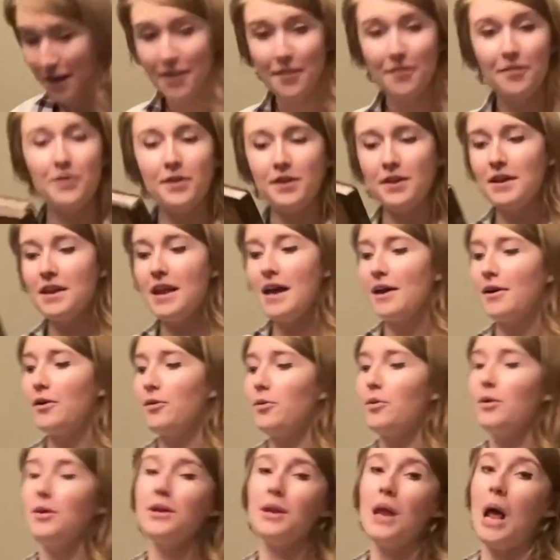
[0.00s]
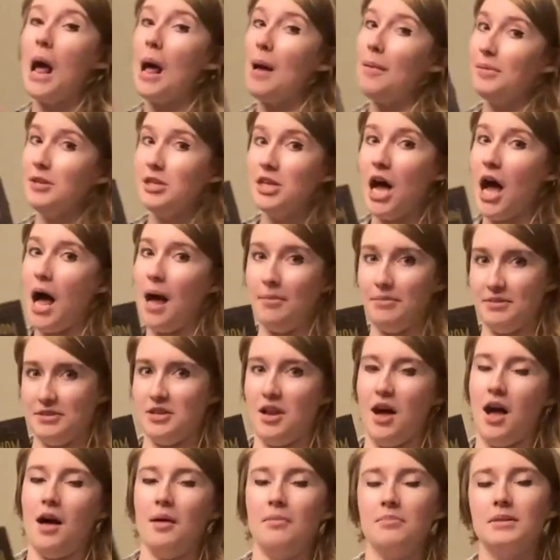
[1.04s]
the
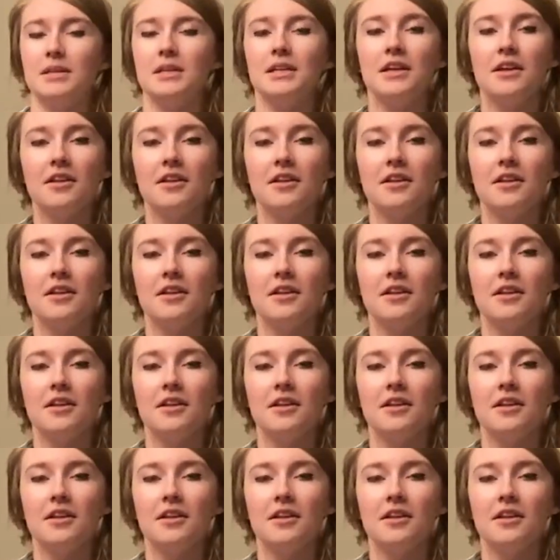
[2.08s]
Necronom.